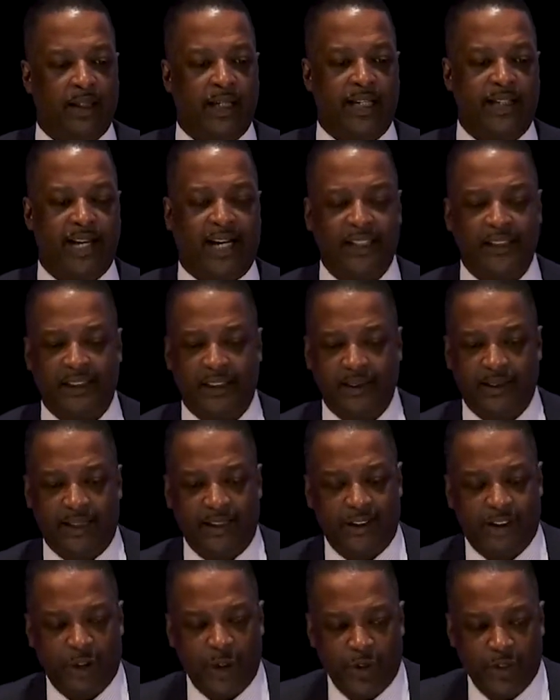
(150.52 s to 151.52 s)

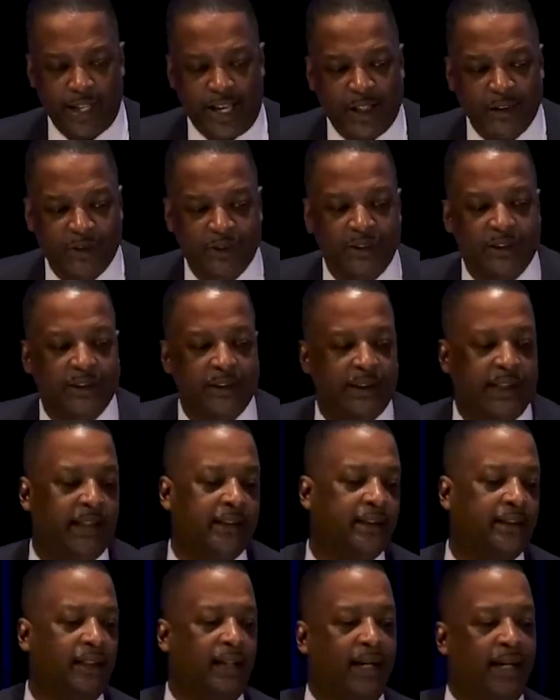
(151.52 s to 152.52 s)
In
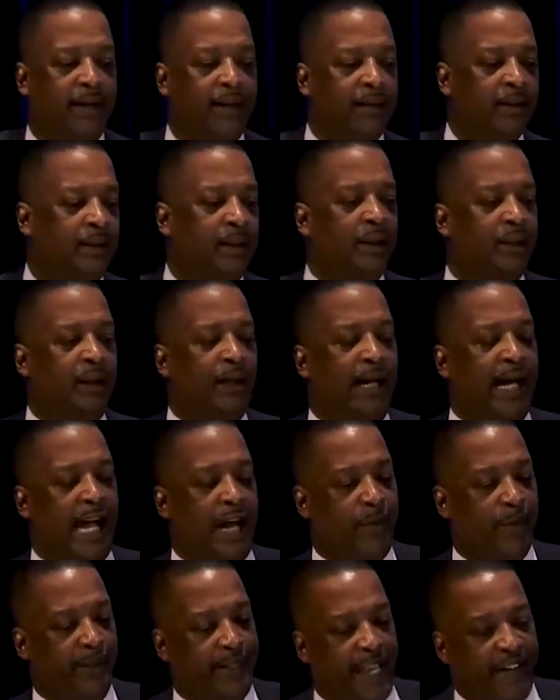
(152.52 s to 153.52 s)
2006,
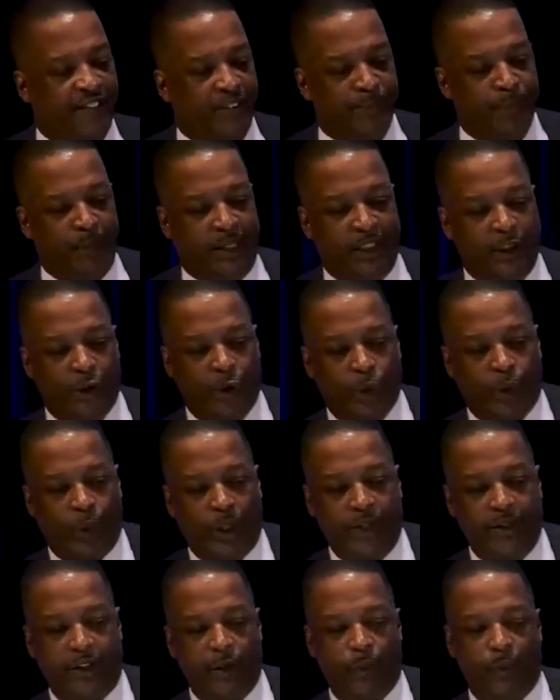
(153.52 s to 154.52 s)
Aaron David Miller
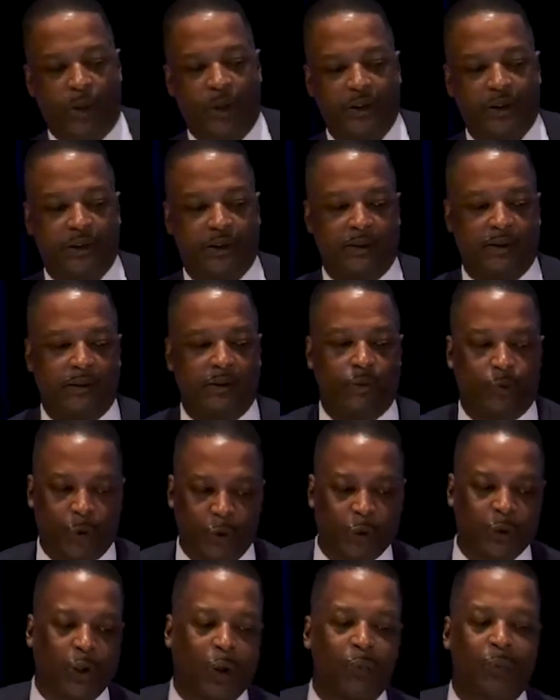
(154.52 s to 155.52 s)
joined the
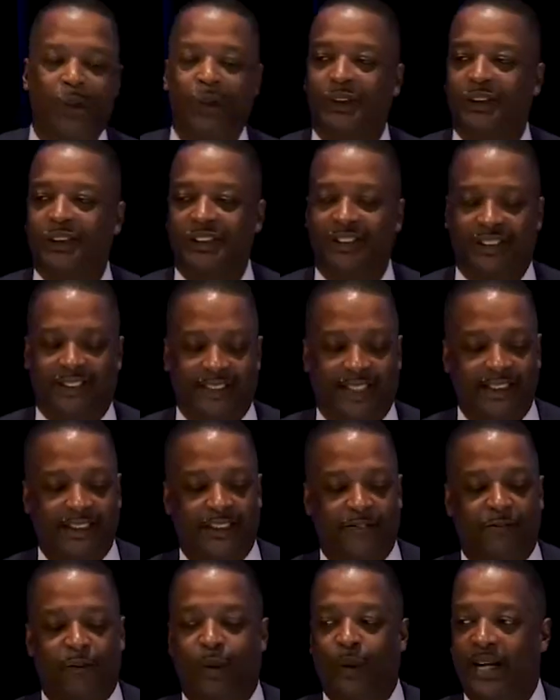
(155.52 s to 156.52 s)
Woodrow Wilson
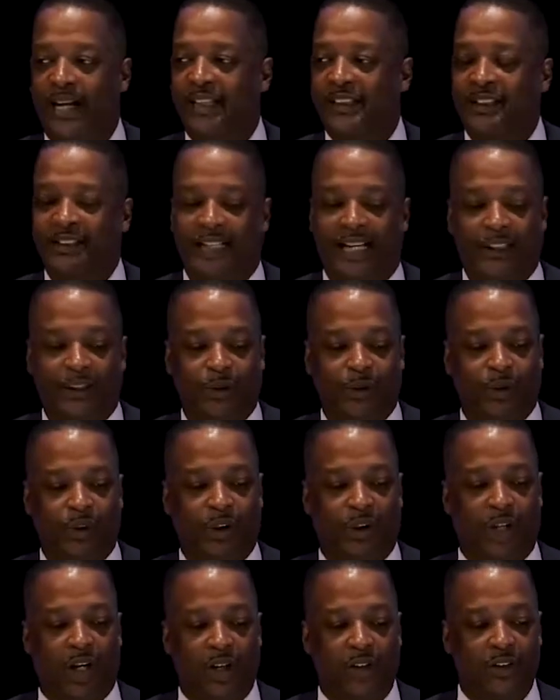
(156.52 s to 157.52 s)
Center for International
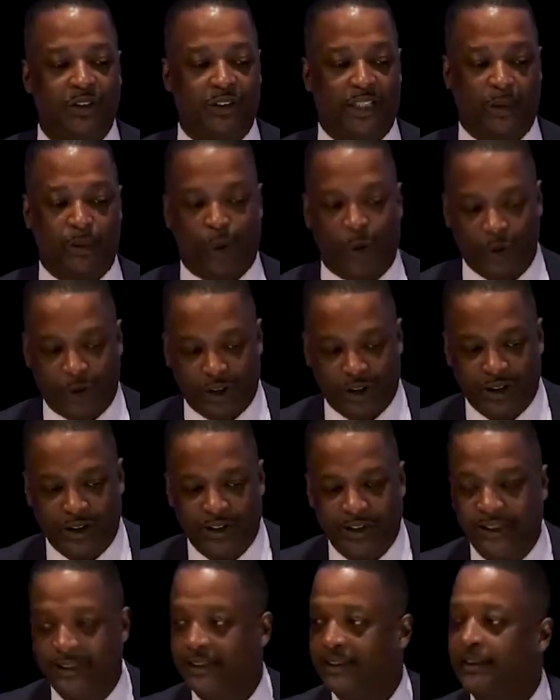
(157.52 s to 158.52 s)
Scholars in
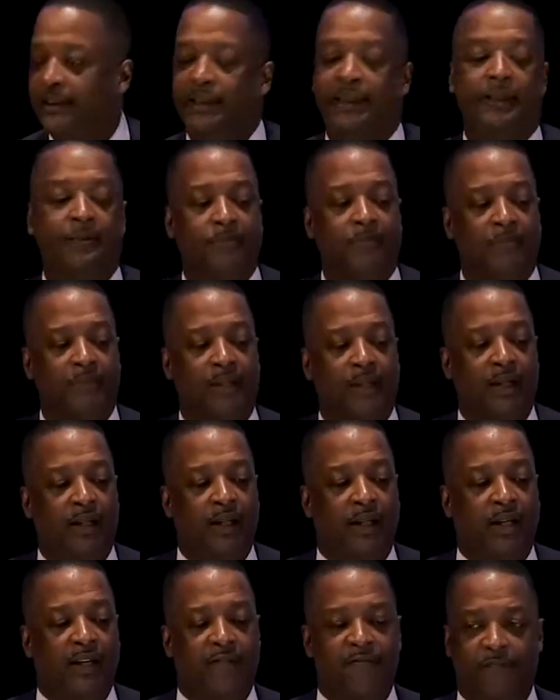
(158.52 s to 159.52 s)
Washington, D.C.,
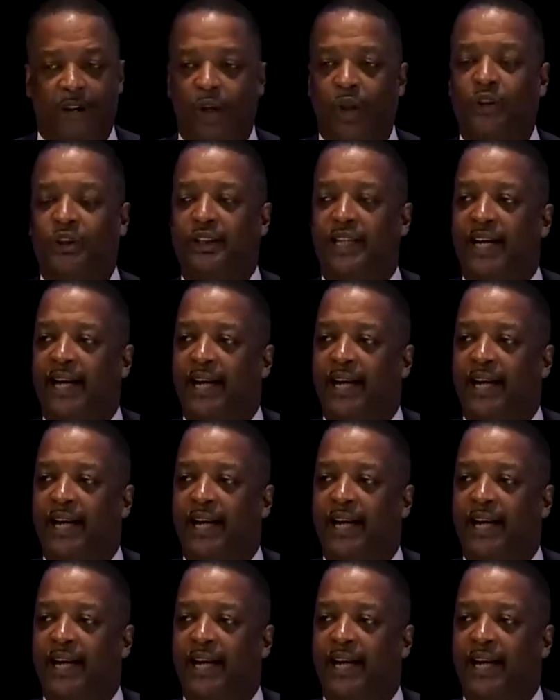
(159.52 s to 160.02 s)
first